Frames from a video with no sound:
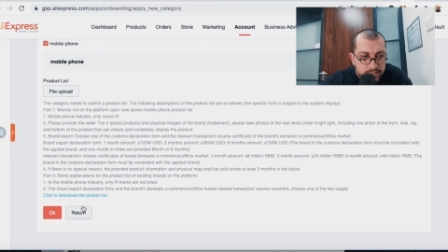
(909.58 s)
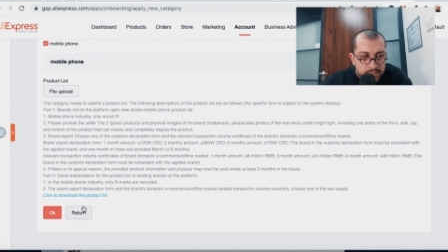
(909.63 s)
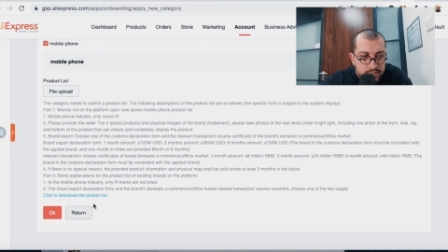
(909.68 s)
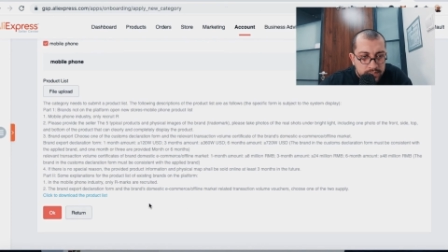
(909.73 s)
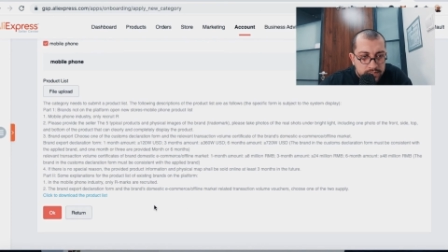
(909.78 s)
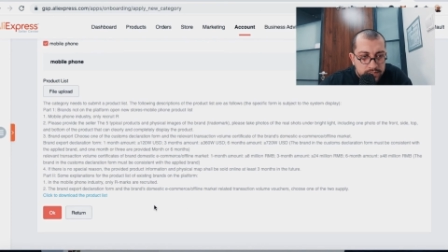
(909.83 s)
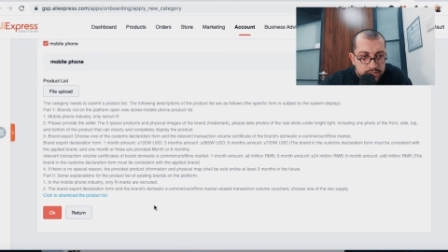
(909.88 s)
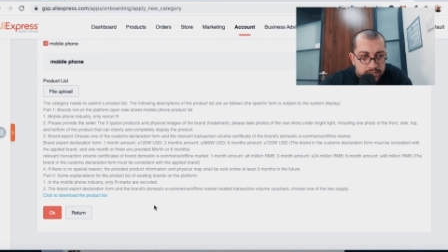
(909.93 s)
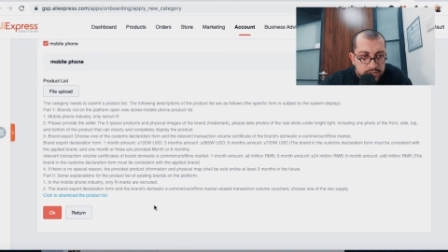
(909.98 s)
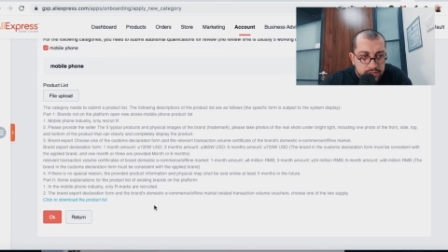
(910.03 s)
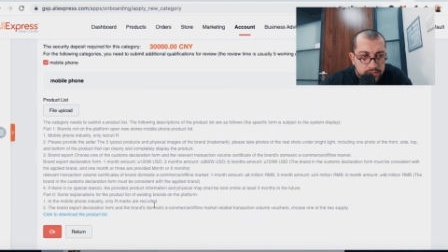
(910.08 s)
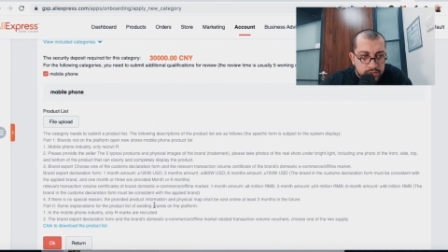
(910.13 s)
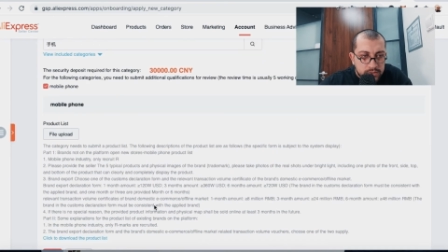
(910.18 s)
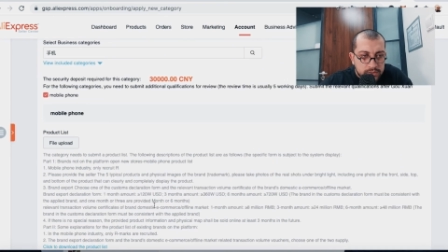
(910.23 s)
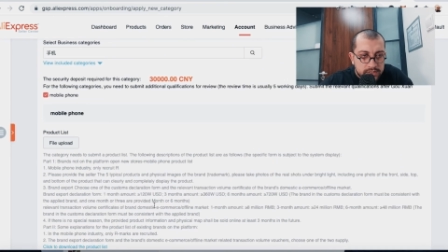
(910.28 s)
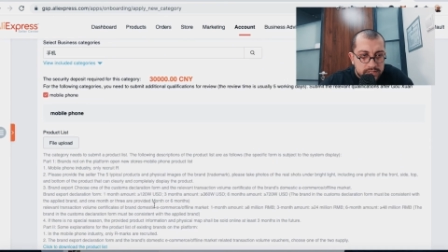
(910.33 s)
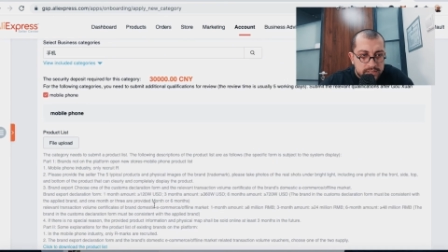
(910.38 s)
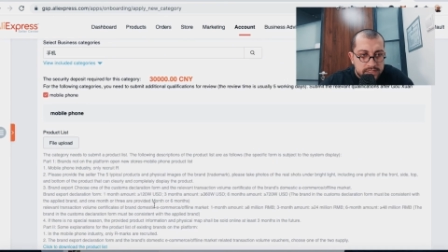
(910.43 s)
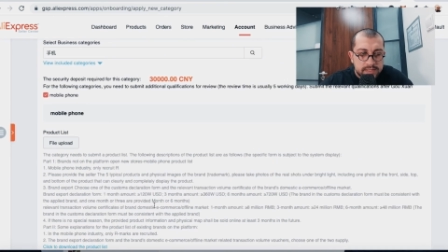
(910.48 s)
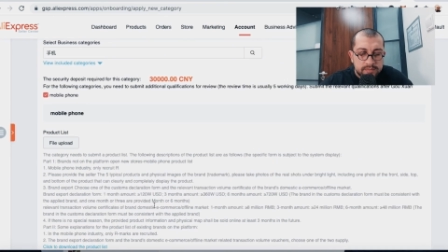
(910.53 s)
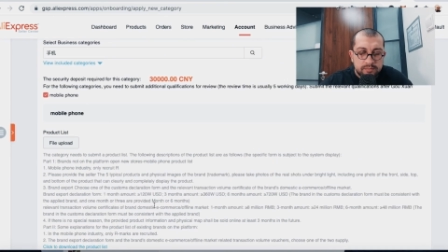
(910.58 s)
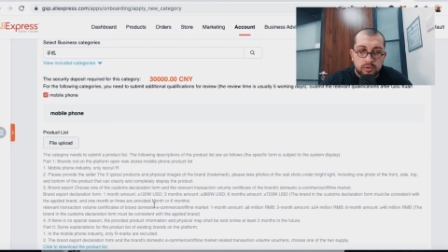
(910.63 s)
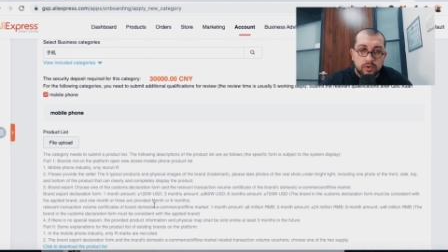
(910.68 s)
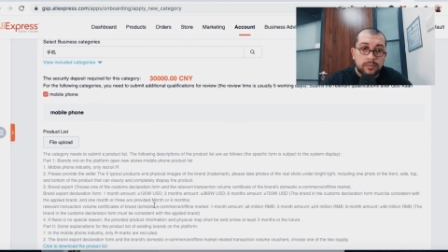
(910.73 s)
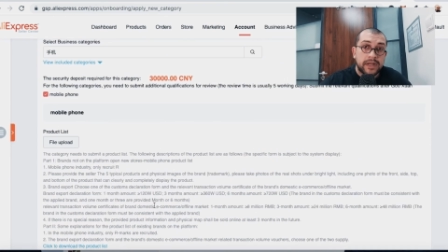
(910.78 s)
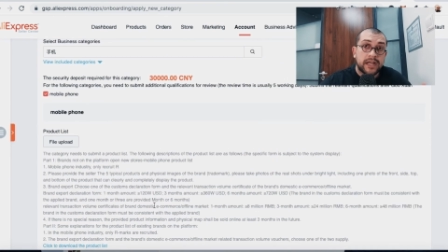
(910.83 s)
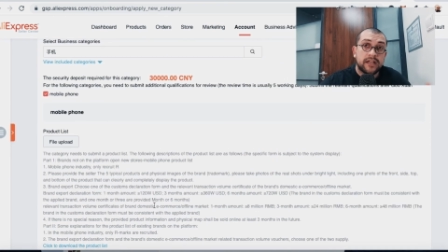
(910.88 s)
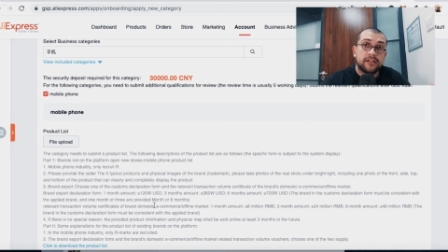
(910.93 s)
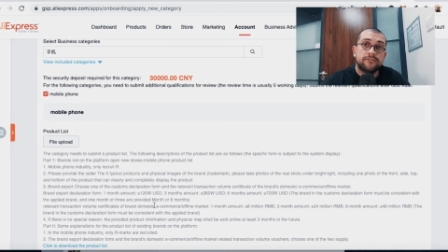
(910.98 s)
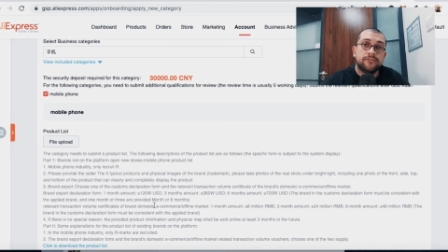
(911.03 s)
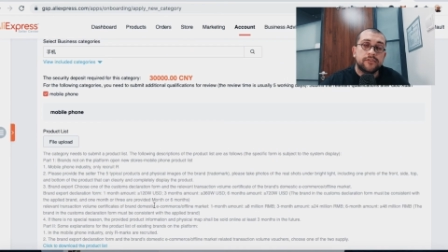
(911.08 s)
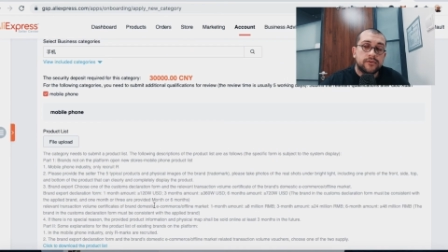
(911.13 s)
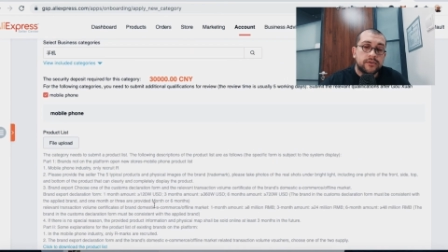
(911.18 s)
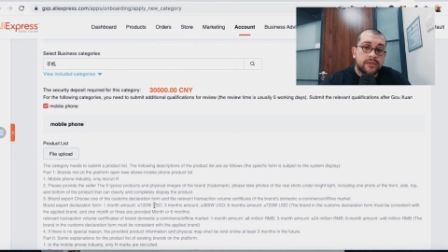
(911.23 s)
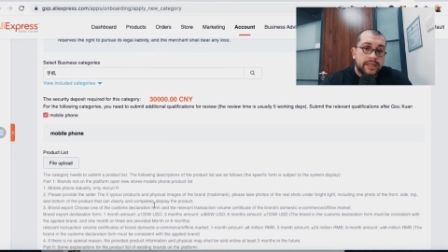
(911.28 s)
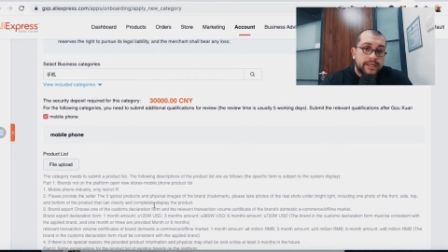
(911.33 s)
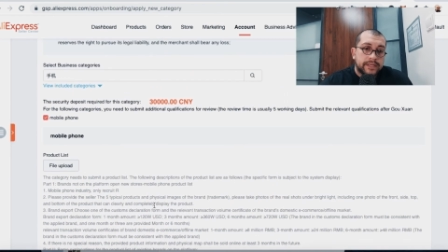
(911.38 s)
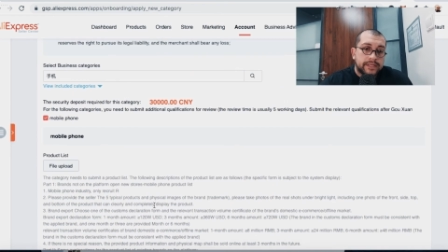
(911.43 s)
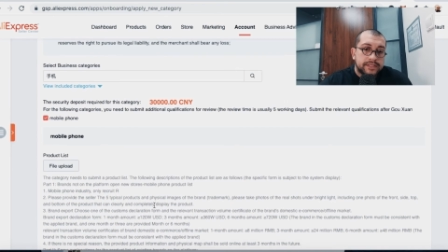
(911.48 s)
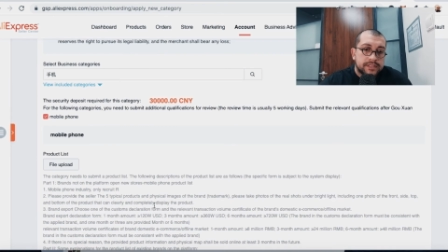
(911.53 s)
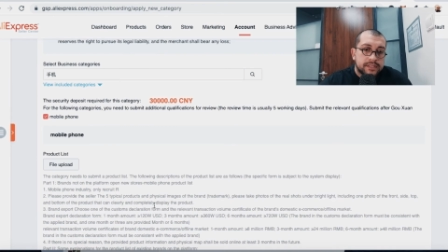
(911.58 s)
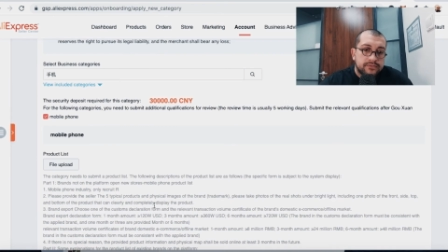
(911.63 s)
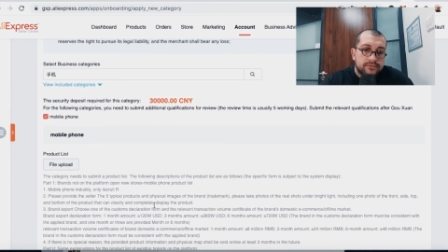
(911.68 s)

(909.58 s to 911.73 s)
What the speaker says: So this is mobile phone, guys,